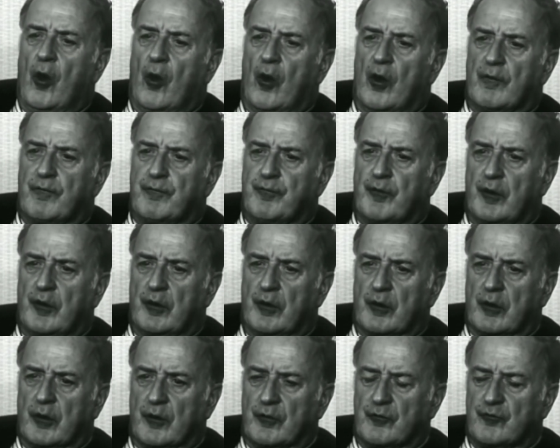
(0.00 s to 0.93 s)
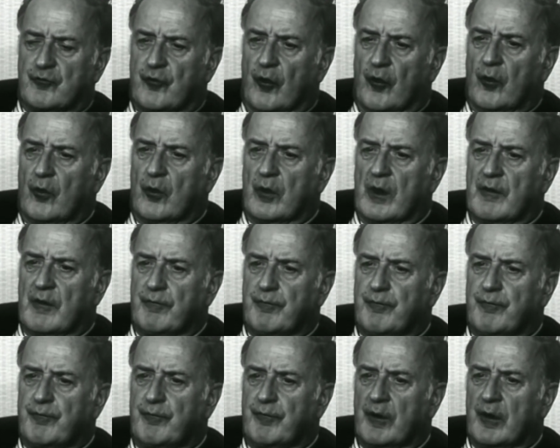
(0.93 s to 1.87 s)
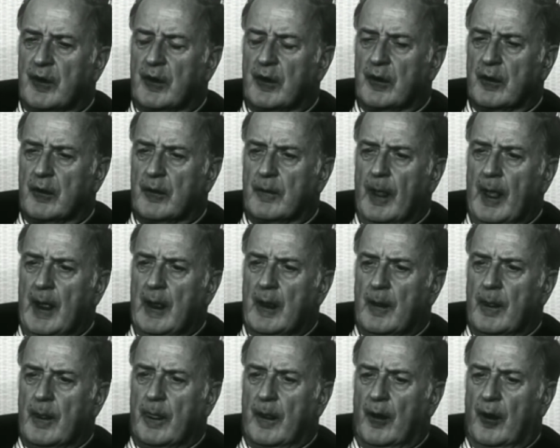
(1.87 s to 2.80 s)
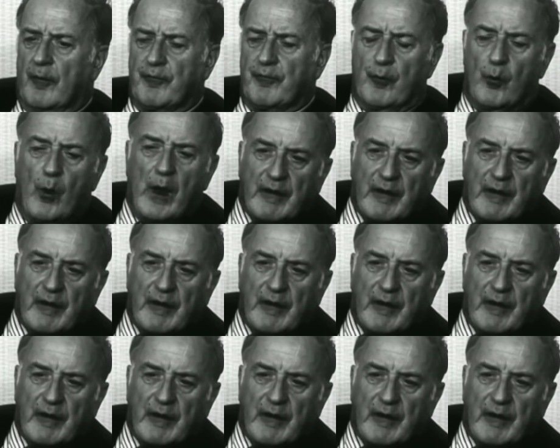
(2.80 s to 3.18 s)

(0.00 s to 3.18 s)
or for control of the